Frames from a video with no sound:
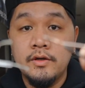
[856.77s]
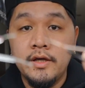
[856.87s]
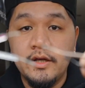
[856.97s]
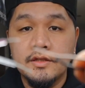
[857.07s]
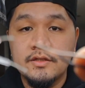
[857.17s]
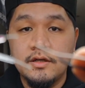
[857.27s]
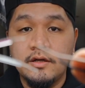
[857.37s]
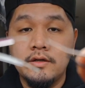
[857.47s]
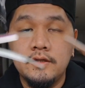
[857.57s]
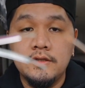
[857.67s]
ahead and
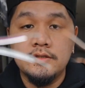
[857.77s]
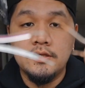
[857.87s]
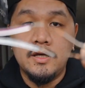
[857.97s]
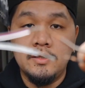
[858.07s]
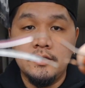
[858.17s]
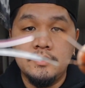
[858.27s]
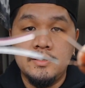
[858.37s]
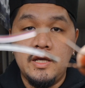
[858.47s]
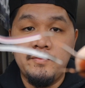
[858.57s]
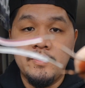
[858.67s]
solder these and then
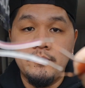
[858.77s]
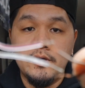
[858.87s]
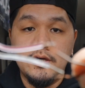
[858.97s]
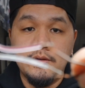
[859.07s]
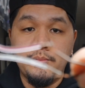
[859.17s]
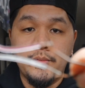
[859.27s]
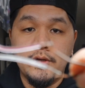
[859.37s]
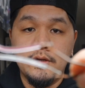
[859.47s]
tape them up